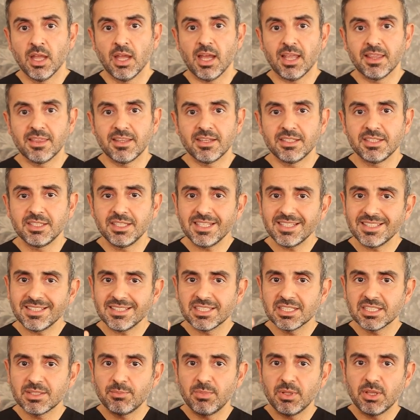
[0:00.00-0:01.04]
and the
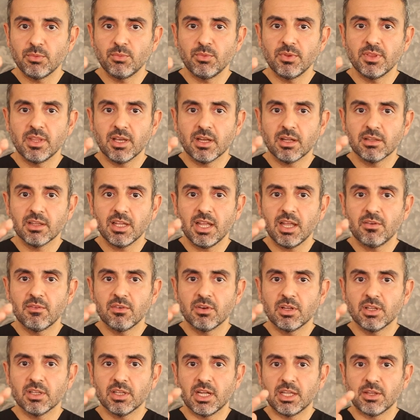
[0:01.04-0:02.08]
distance between the
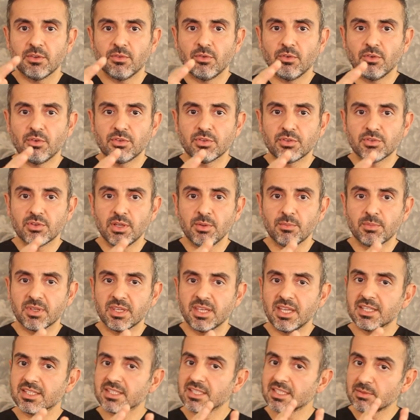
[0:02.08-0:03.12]
clavicle and first rib
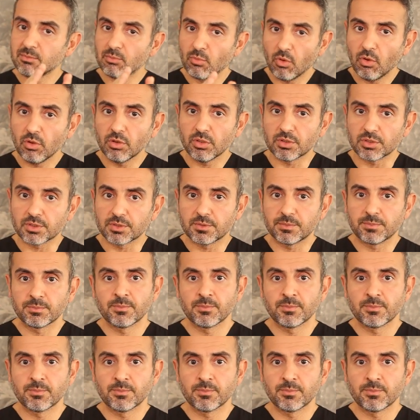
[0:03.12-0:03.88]
gets smaller.